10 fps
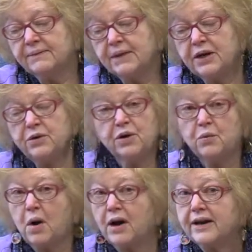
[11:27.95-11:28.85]
many who
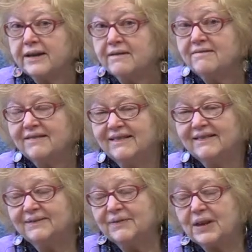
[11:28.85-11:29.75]
are walking,
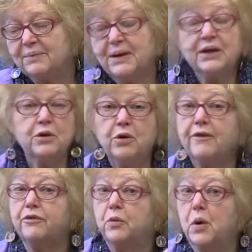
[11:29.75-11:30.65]
many who
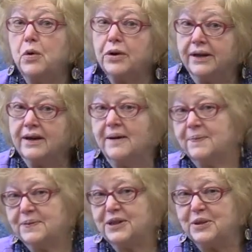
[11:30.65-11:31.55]
have woken
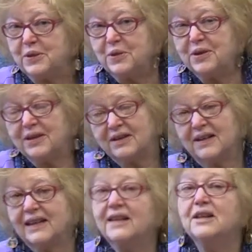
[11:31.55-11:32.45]
up to
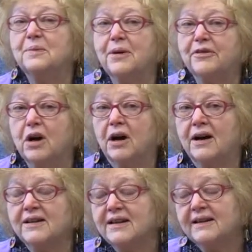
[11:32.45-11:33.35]
the kingdom of
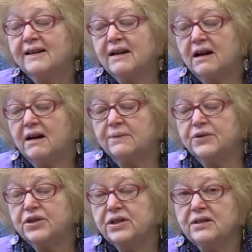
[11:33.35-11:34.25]
God. Um,
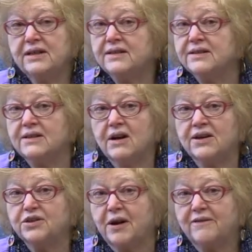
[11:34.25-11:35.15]
she does
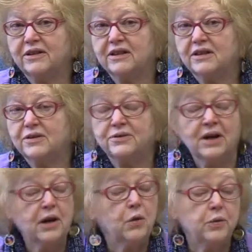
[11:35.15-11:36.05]
not travel alone.
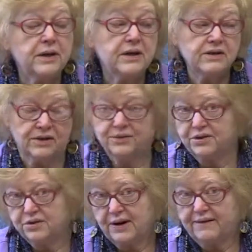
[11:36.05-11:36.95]
We
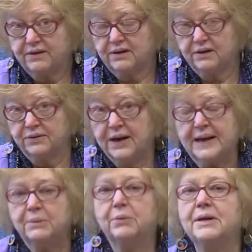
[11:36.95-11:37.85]
don't travel alone.
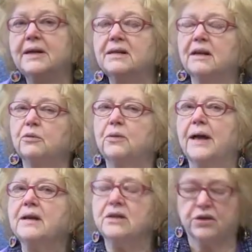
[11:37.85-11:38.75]
But we need to get
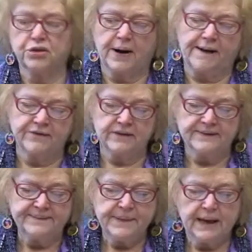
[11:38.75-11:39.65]
ready to
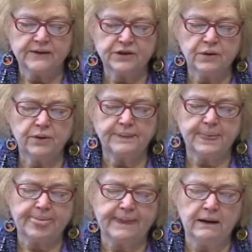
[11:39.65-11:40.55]
travel. And so
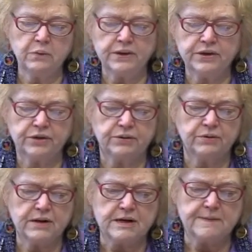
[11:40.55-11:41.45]
I want
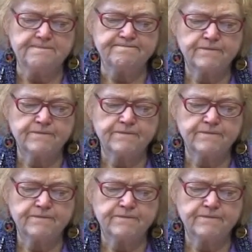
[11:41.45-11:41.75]
to um,